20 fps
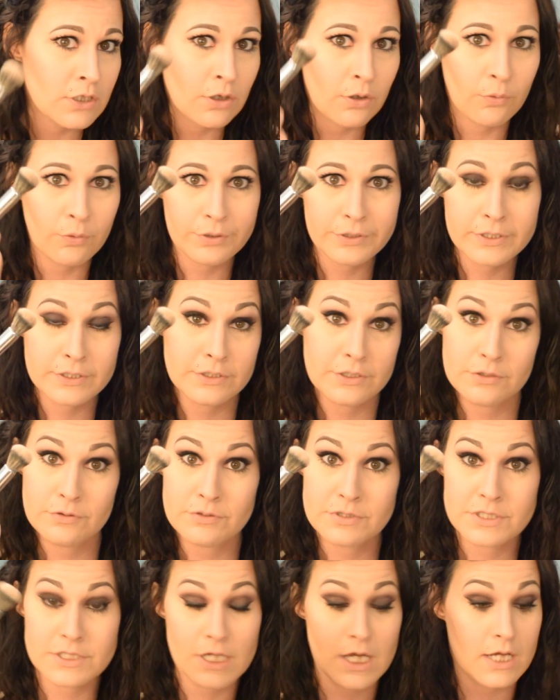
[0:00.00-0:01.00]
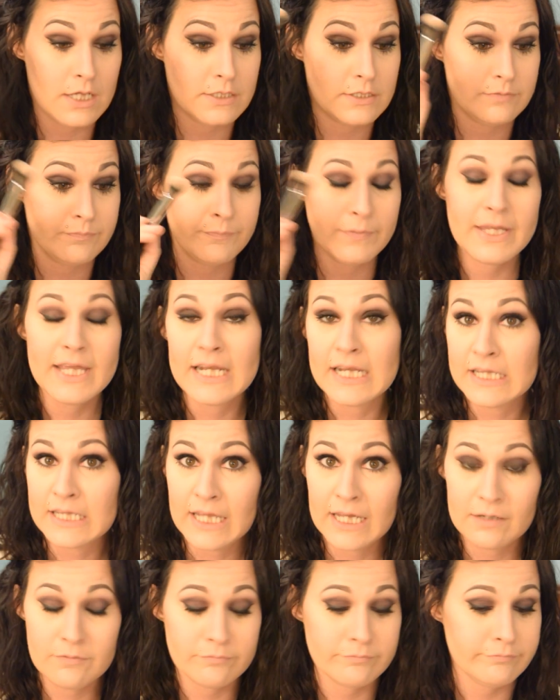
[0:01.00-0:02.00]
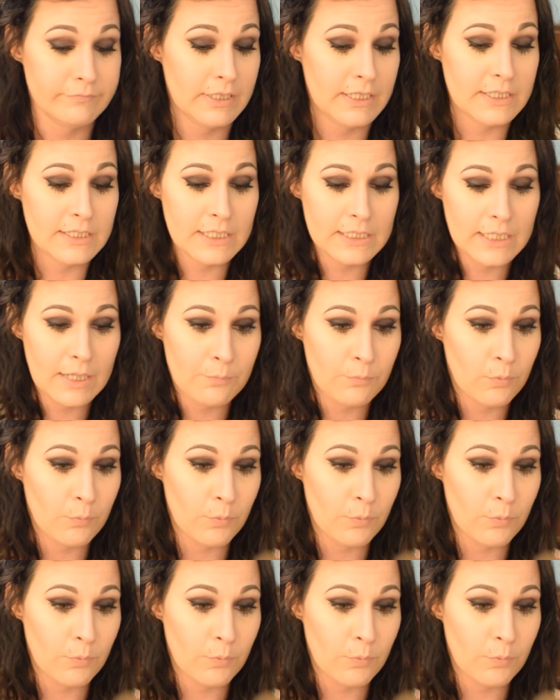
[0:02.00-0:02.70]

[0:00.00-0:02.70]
Or you can use anything that will